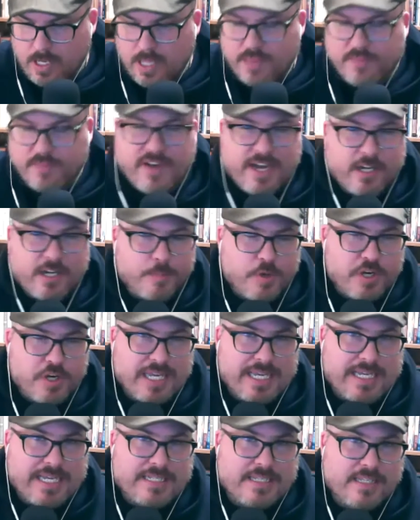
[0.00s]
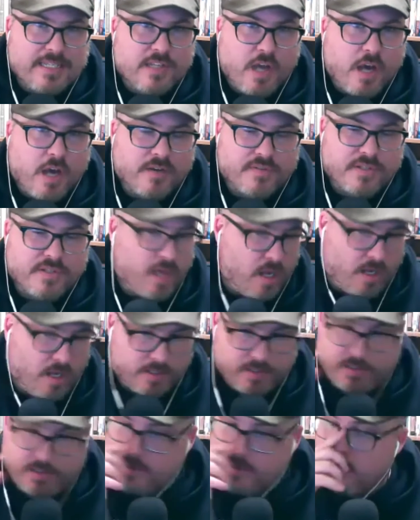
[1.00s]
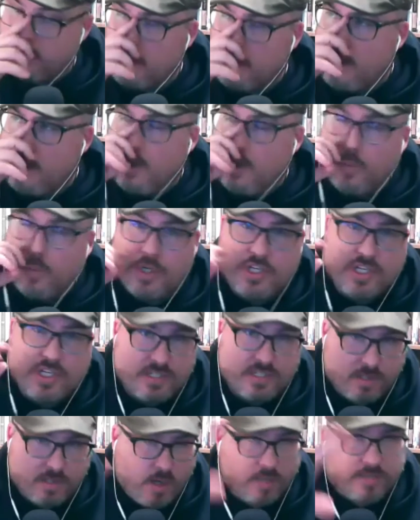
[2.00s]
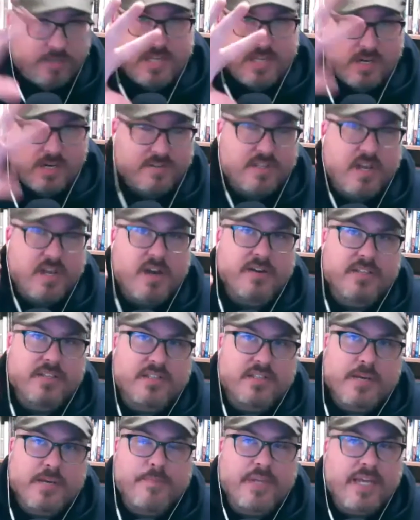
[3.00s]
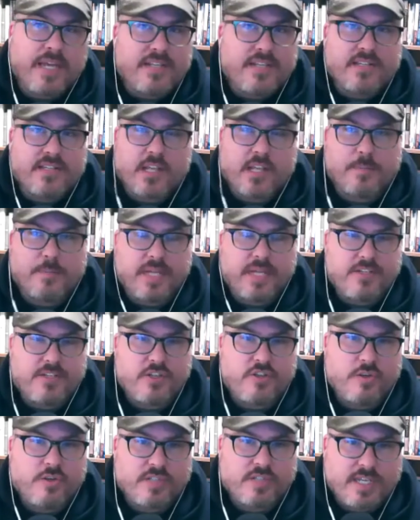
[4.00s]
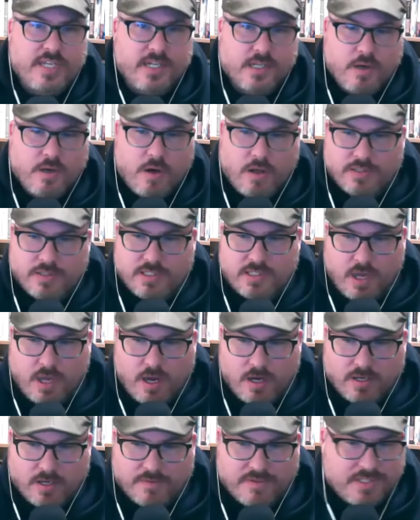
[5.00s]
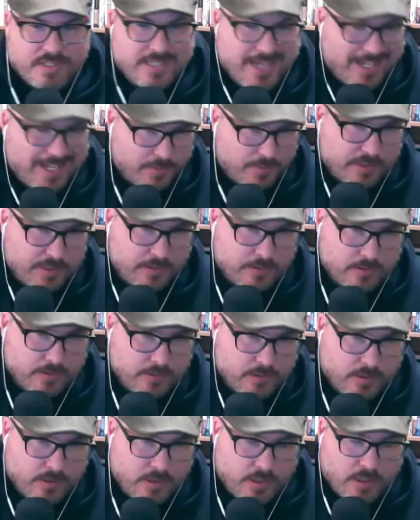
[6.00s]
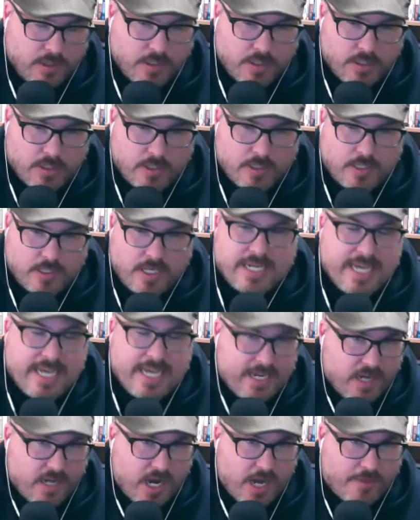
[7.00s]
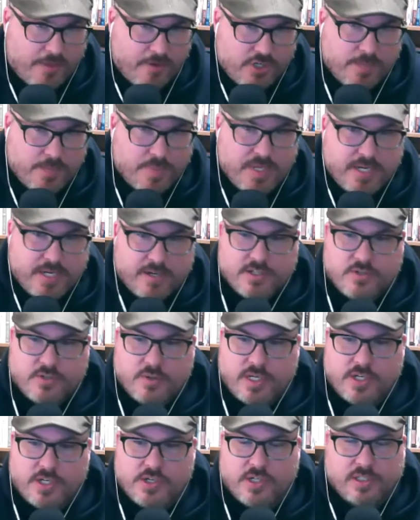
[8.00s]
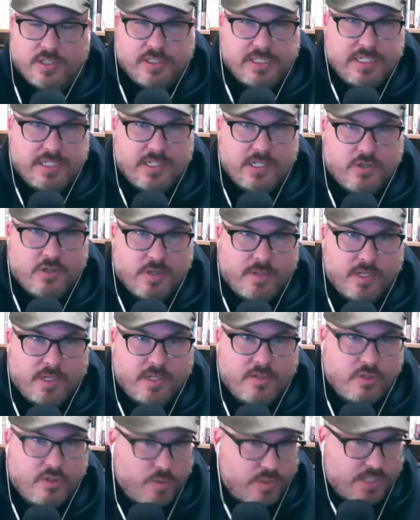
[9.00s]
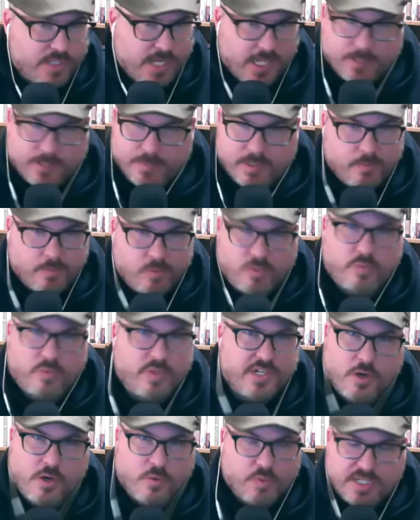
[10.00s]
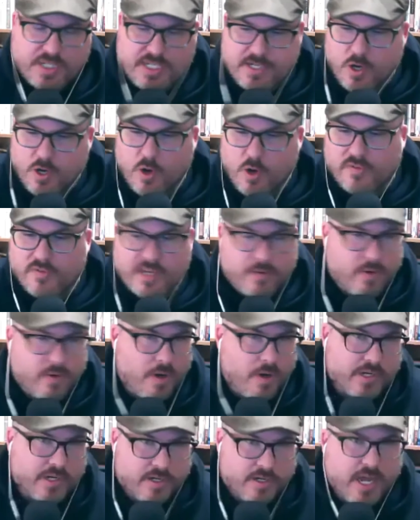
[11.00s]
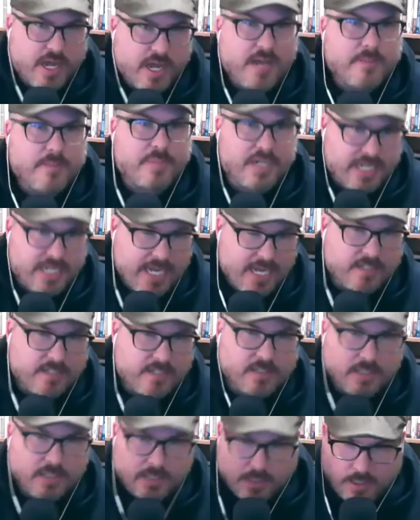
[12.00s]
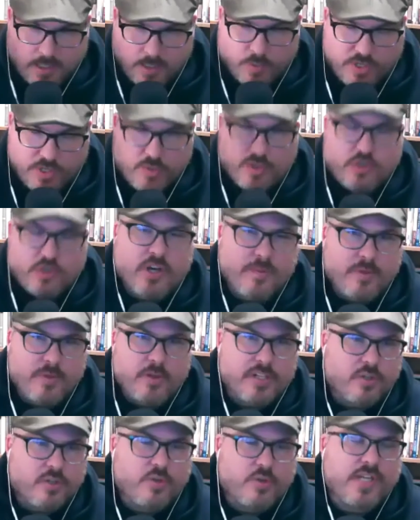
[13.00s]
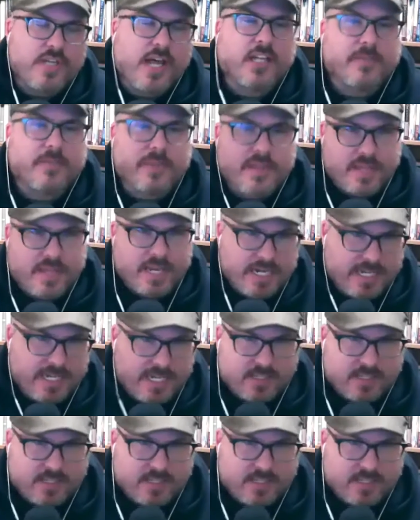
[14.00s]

The final book is the Song of Songs, which is called Song of Songs in some places. Other places you'll see it called Song of Solomon. And again, authorship here is traditionally attributed to Solomon. We don't really know if he wrote it or not. But again, when you attribute it to Solomon, then